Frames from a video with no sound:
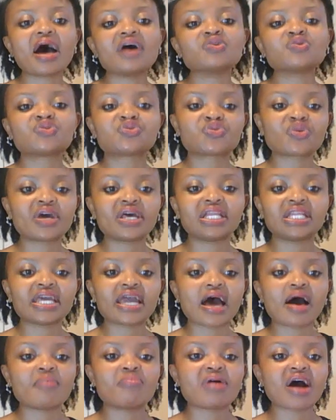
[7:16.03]

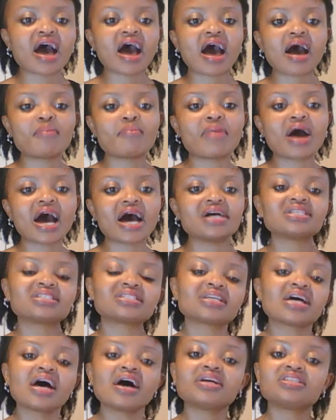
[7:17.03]
Australia, Bahamas,
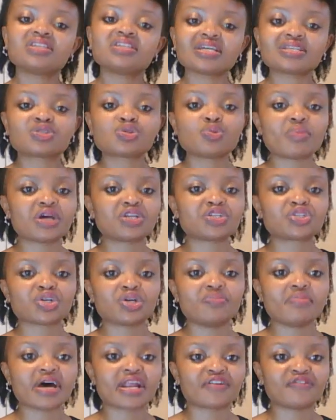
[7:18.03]
just to
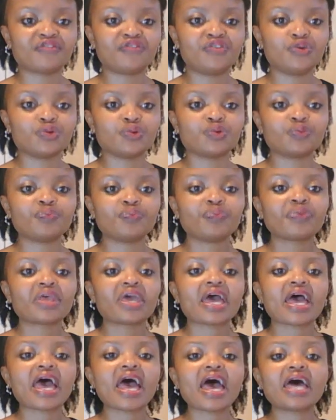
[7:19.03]
mention but a few.
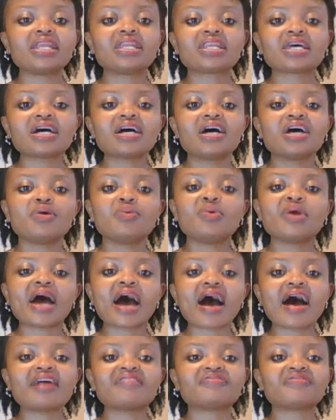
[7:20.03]
And we
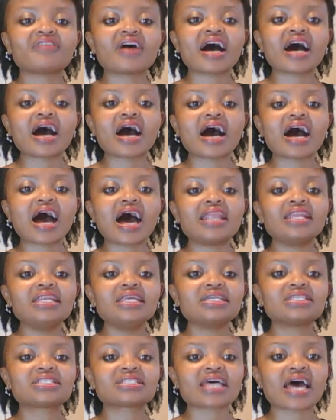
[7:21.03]
have a
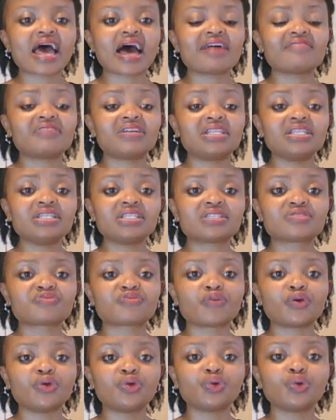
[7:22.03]
list, I have a list
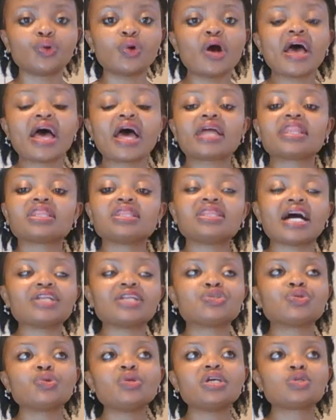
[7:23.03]
for you
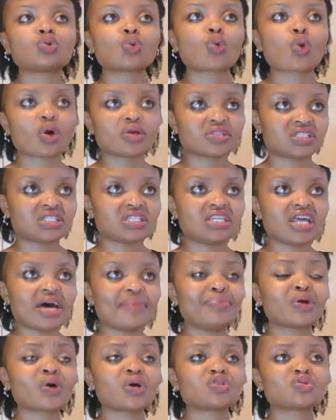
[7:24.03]
that you need to consider,
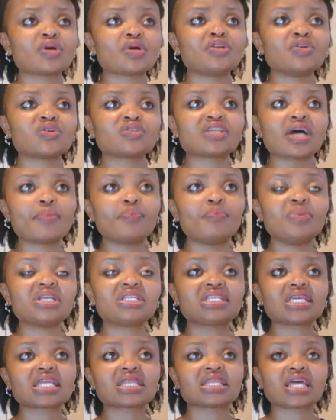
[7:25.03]
because when you're
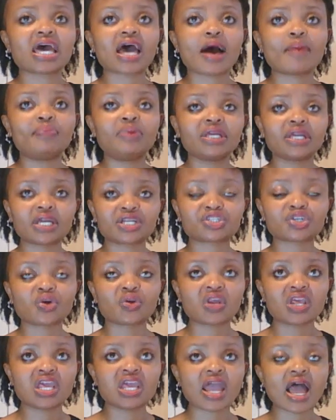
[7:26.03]
submitting the
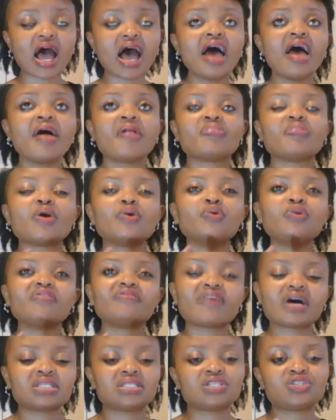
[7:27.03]
application here, the
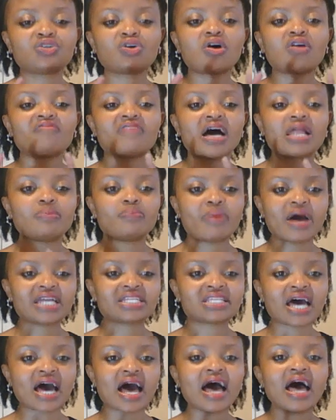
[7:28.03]
University of
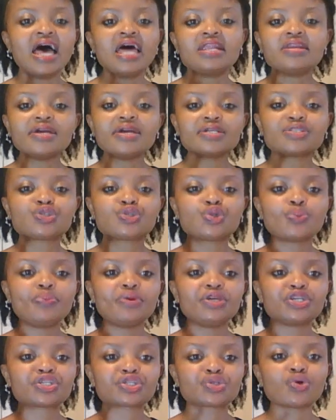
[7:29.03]
Alberta needs to
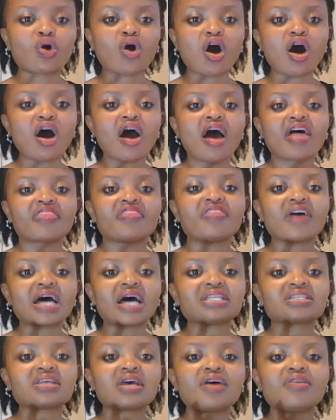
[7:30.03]
be sure
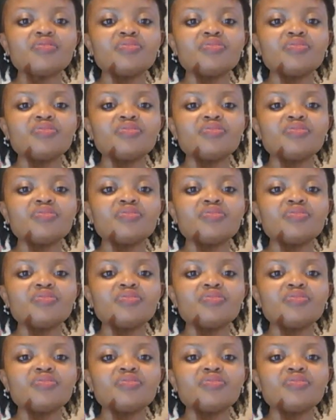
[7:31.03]
that